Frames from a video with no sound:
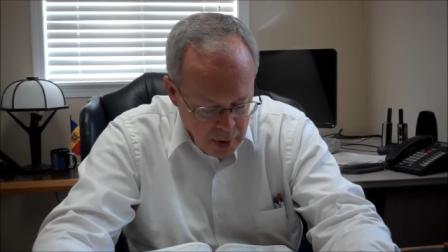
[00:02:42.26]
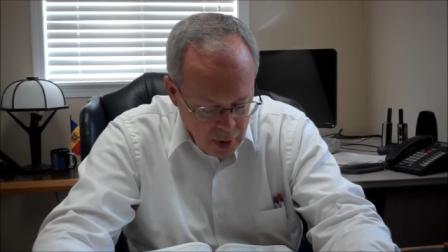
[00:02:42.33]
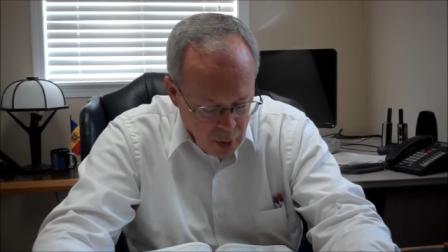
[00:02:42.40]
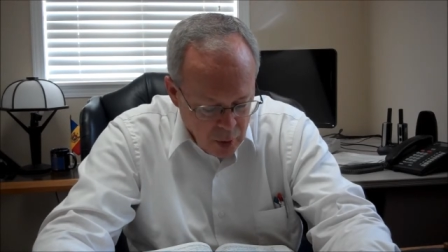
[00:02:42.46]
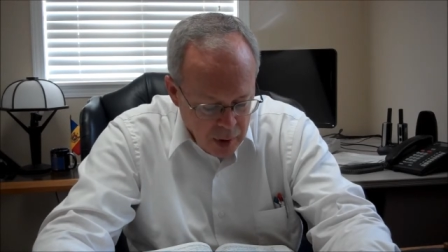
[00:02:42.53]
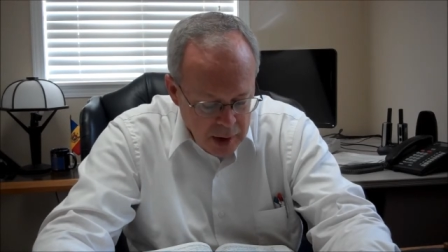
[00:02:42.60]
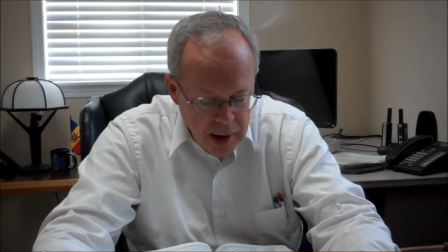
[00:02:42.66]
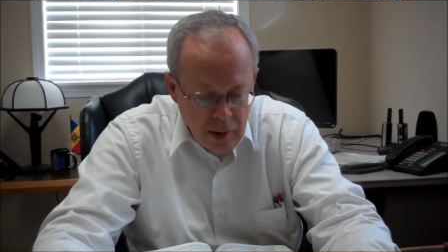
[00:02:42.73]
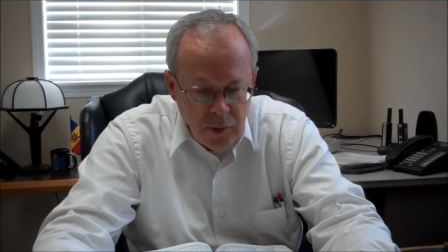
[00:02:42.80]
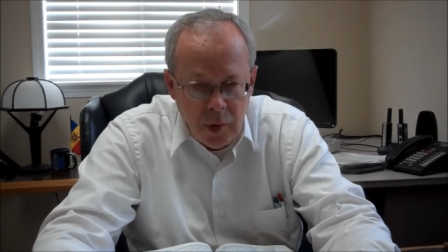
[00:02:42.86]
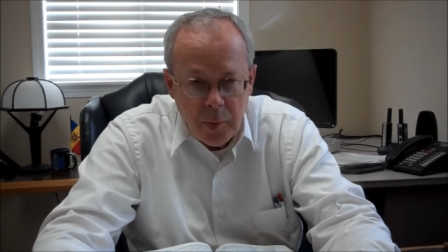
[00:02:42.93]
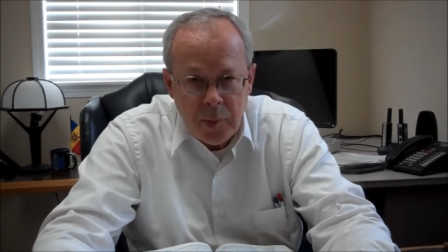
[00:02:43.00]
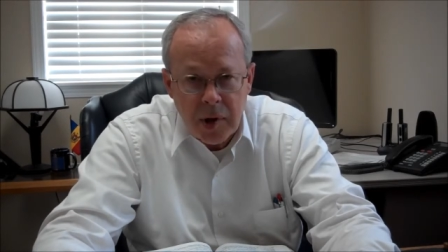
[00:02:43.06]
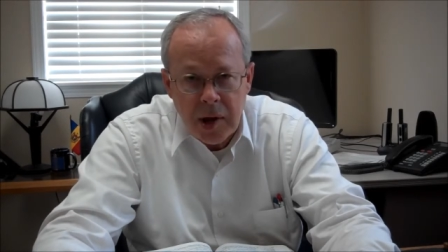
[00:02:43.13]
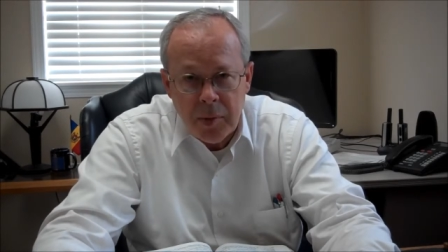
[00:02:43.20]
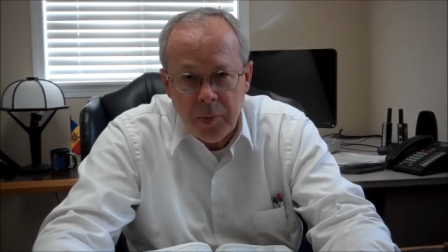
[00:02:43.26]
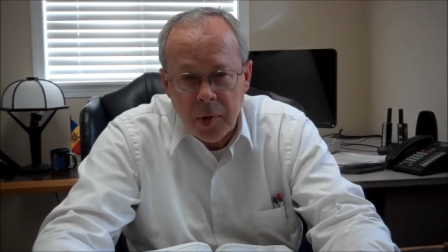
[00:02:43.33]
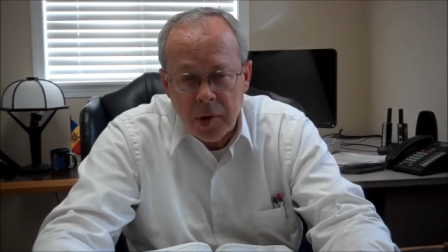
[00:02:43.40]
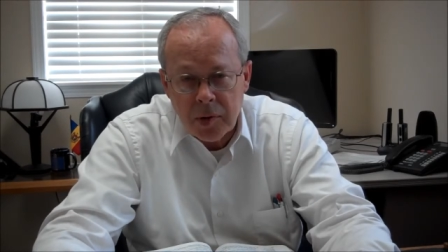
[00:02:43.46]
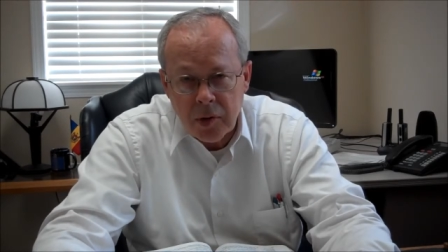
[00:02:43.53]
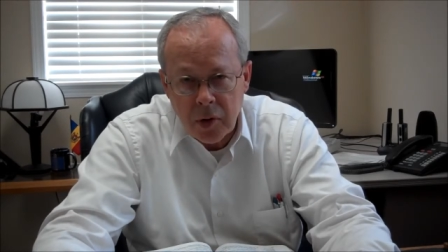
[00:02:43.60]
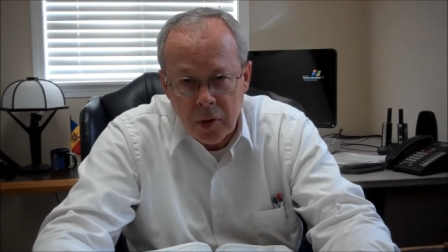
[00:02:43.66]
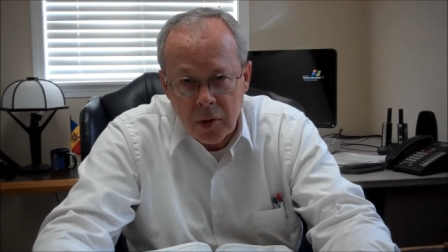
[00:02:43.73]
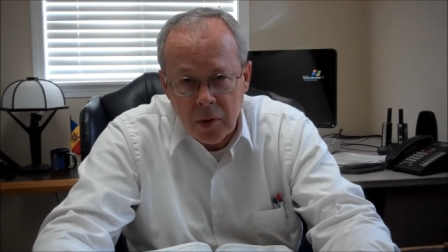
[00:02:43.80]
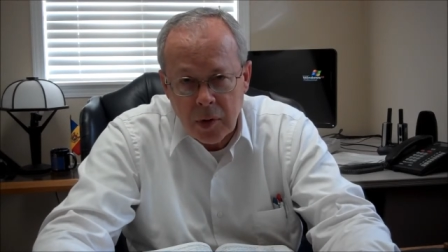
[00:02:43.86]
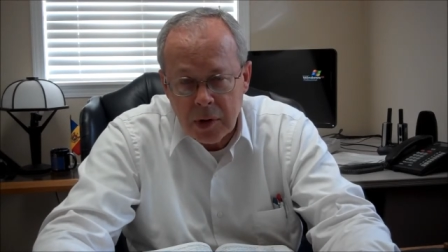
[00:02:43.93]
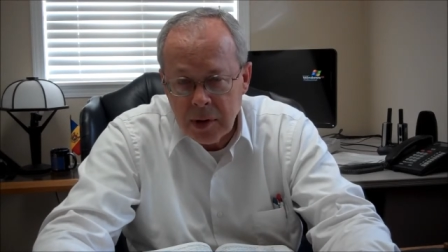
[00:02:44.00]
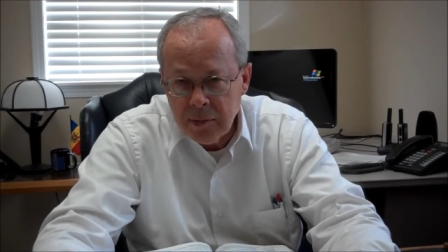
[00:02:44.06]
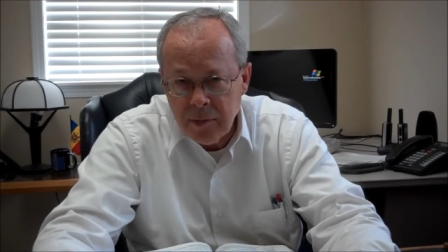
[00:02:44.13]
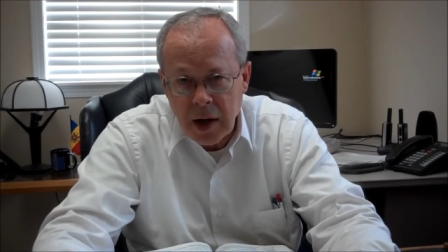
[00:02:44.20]
whatever people do
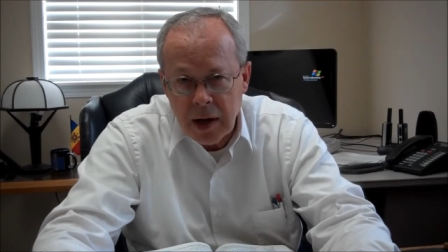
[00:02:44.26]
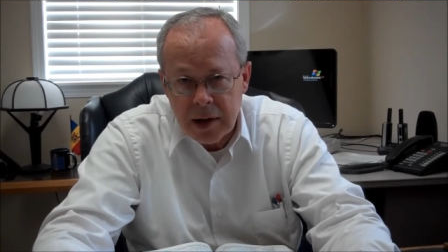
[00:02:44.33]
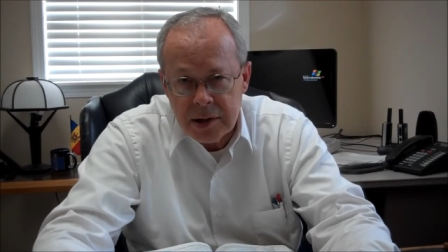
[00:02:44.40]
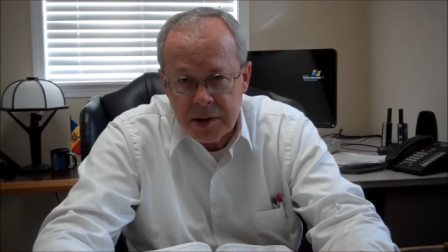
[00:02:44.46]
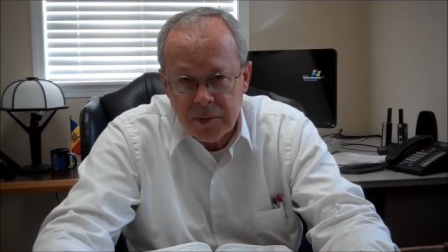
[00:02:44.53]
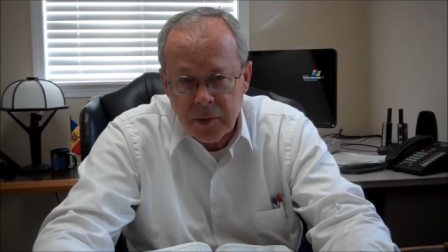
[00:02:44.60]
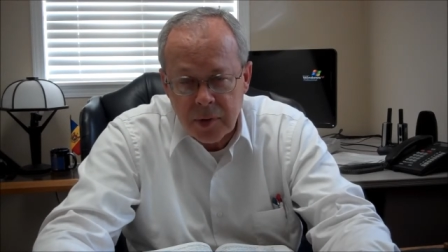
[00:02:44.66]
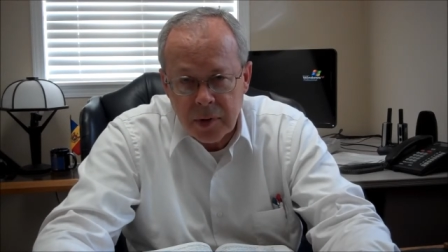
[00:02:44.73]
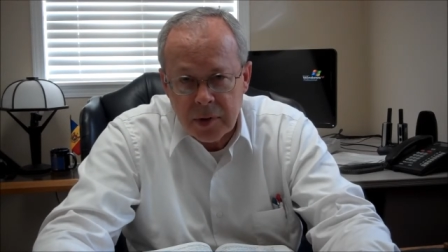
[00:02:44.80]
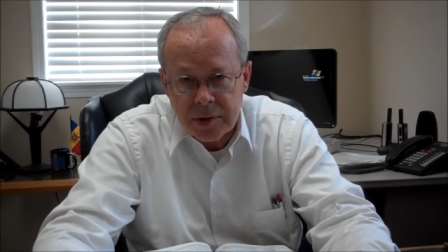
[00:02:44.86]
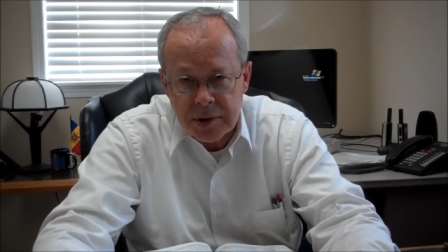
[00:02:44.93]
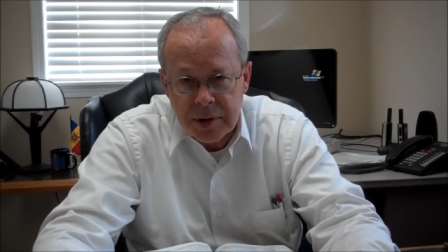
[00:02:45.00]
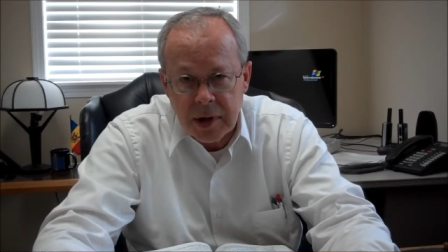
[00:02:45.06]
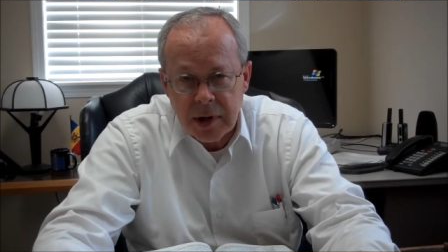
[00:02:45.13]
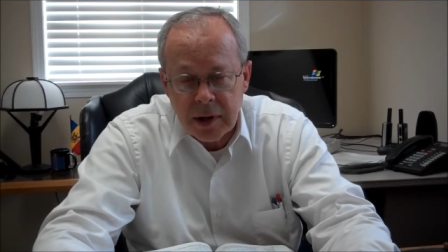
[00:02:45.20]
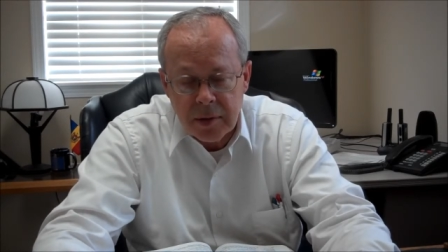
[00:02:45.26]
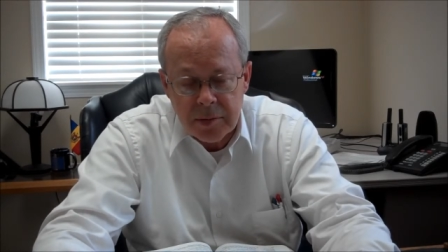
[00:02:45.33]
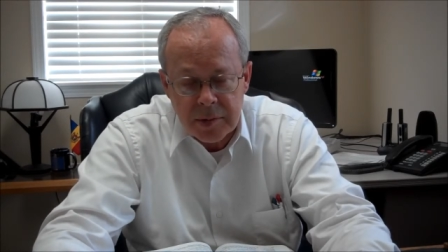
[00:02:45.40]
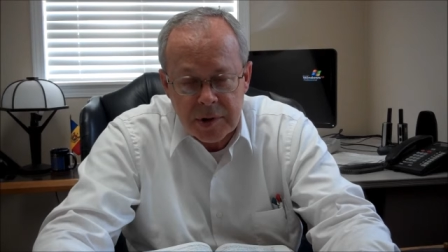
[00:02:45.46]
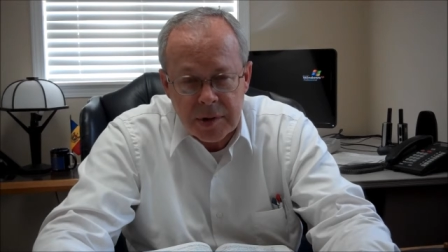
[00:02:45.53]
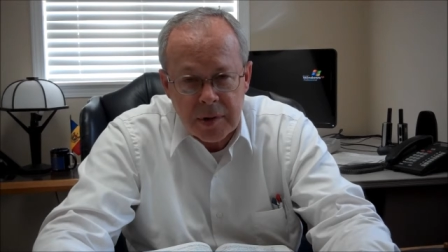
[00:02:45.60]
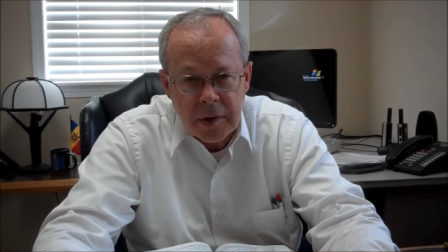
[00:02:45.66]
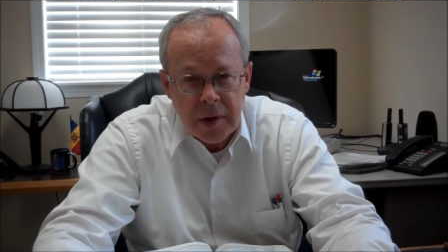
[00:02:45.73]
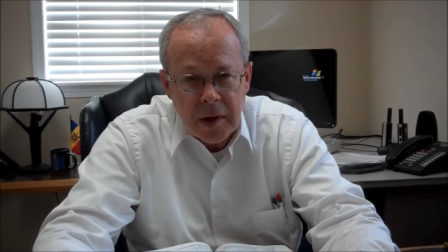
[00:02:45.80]
and devise for their schemes,